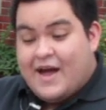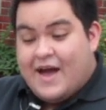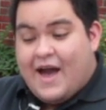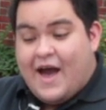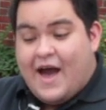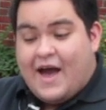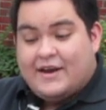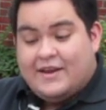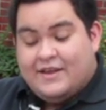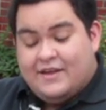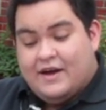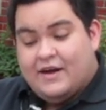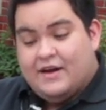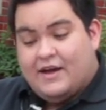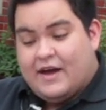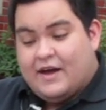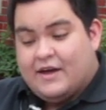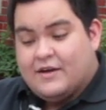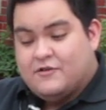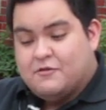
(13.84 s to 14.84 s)
At a young
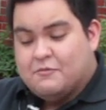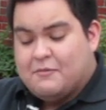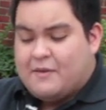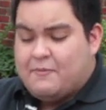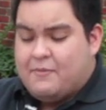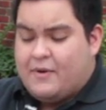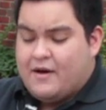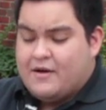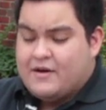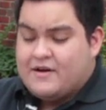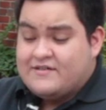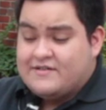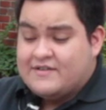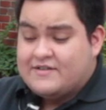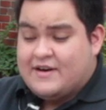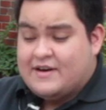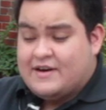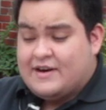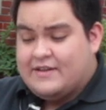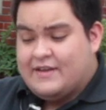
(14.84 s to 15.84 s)
age, my parents
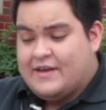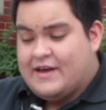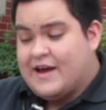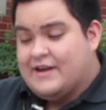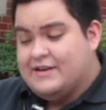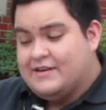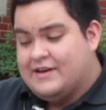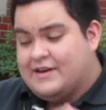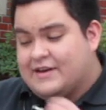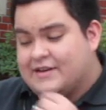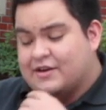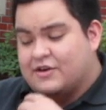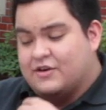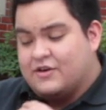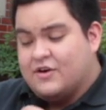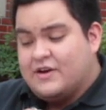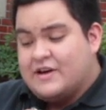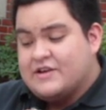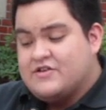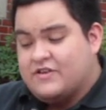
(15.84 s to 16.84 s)
decided that I needed a
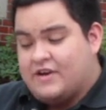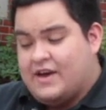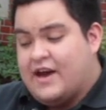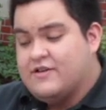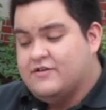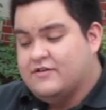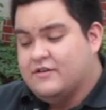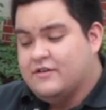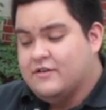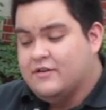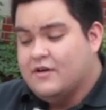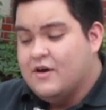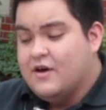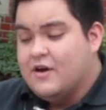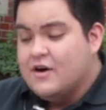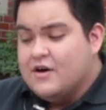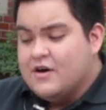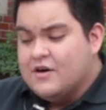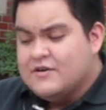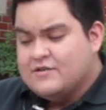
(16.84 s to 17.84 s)
good education,
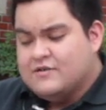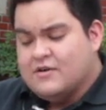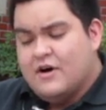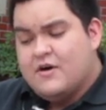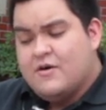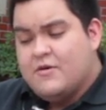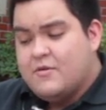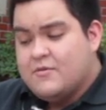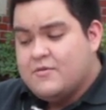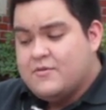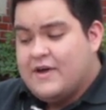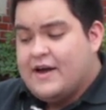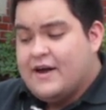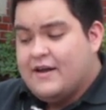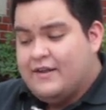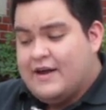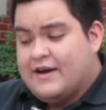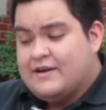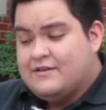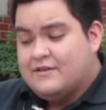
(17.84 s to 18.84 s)
so they
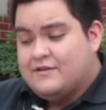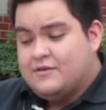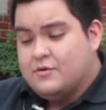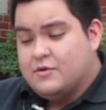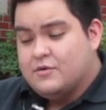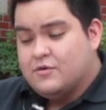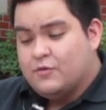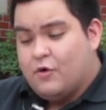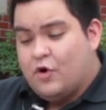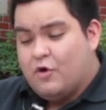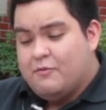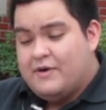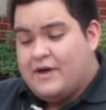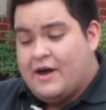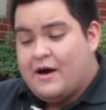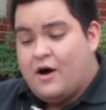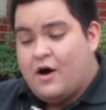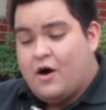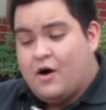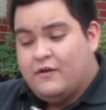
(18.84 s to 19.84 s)
elected to enroll me
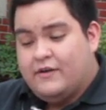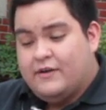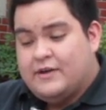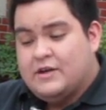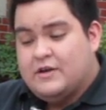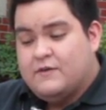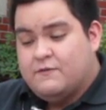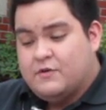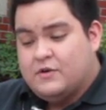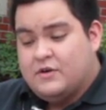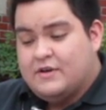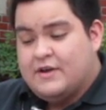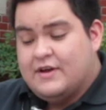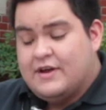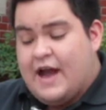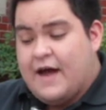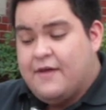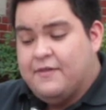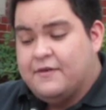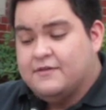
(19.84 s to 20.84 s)
at Our Lady of Unity
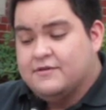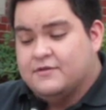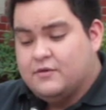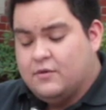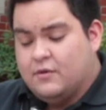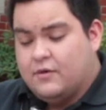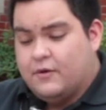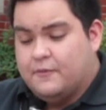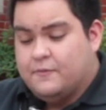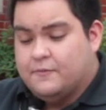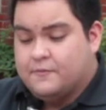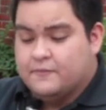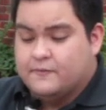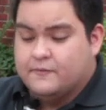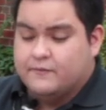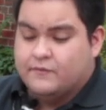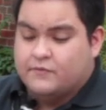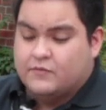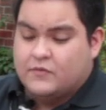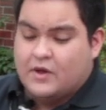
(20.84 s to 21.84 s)
Catholic School.
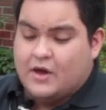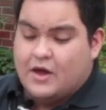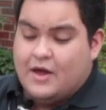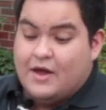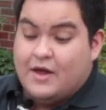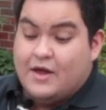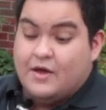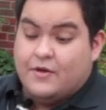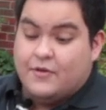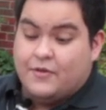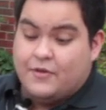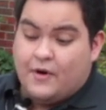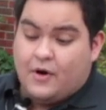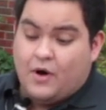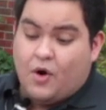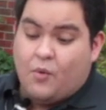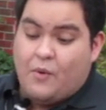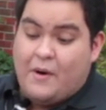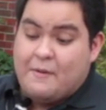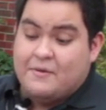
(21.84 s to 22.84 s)

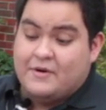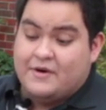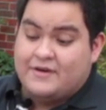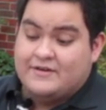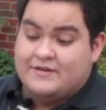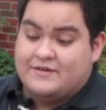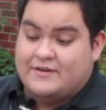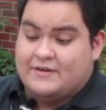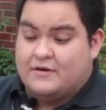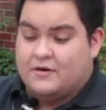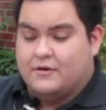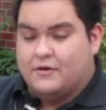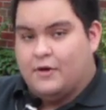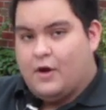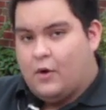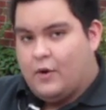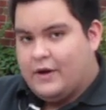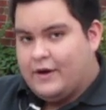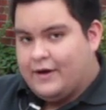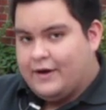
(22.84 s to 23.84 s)
Though we were considered
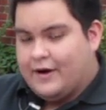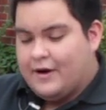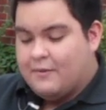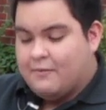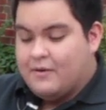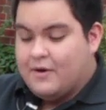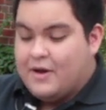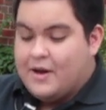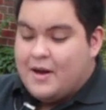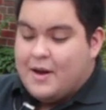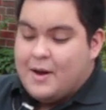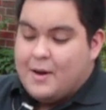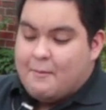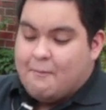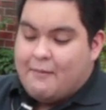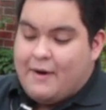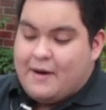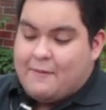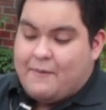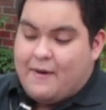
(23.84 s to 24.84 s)
low income,
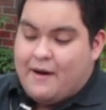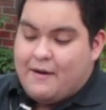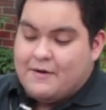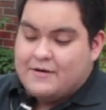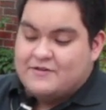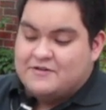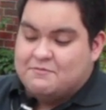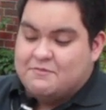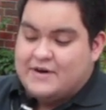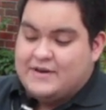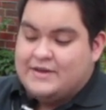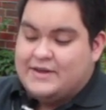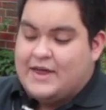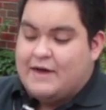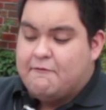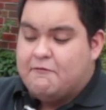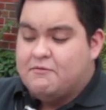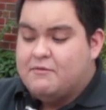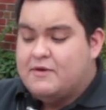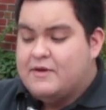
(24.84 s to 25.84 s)
my parents made
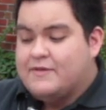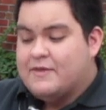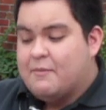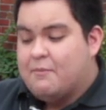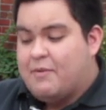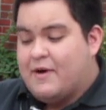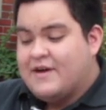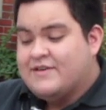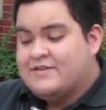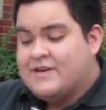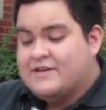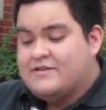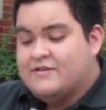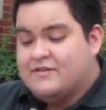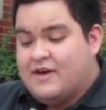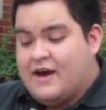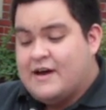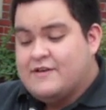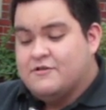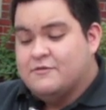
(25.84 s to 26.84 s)
giving me the best
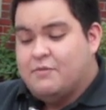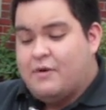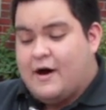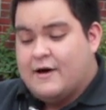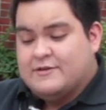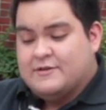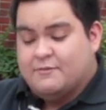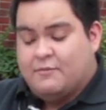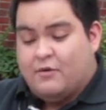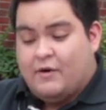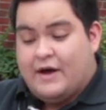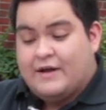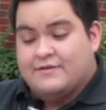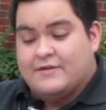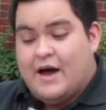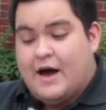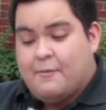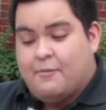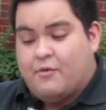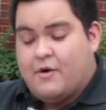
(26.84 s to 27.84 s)
education possible a
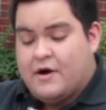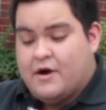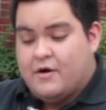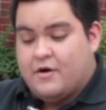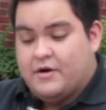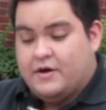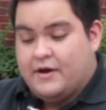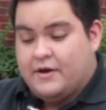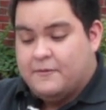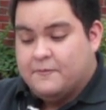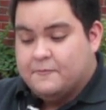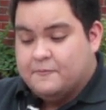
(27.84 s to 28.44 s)
top priority.